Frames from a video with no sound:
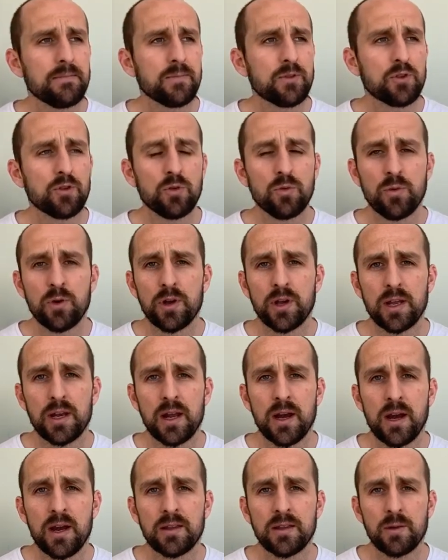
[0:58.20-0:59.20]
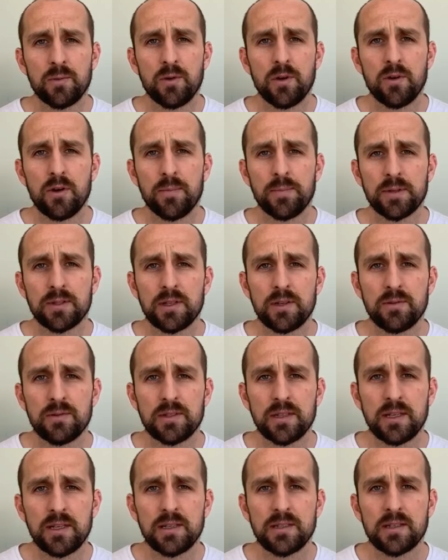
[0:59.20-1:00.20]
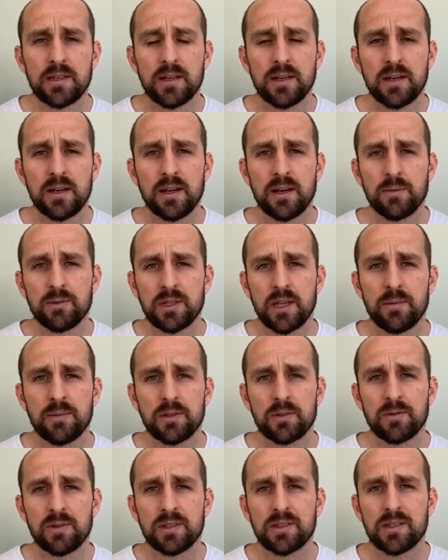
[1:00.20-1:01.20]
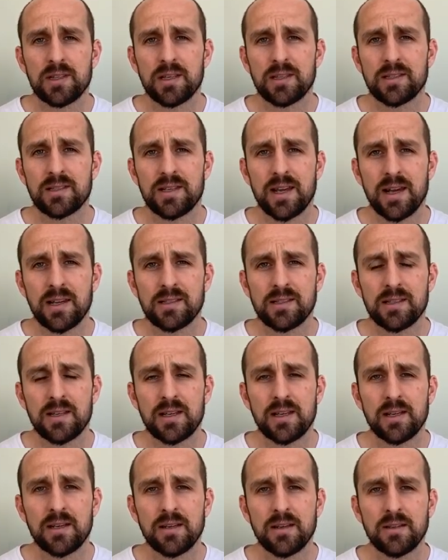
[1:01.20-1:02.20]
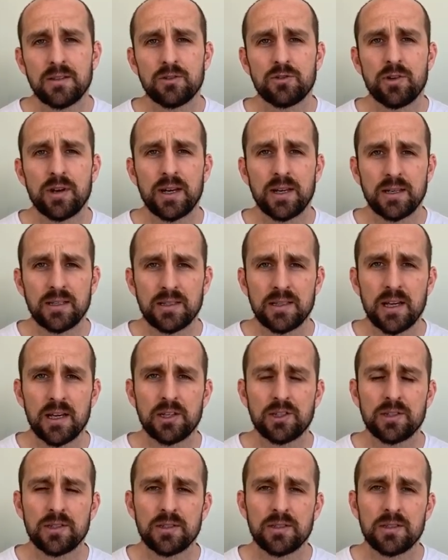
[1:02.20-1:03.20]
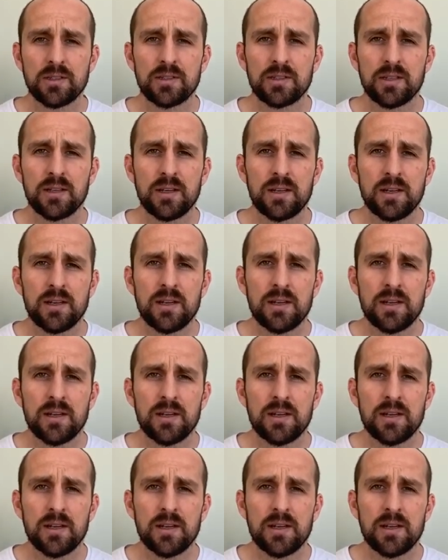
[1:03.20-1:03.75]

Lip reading: through working hard, there were opportunities, and I was able to assist testing, training sessions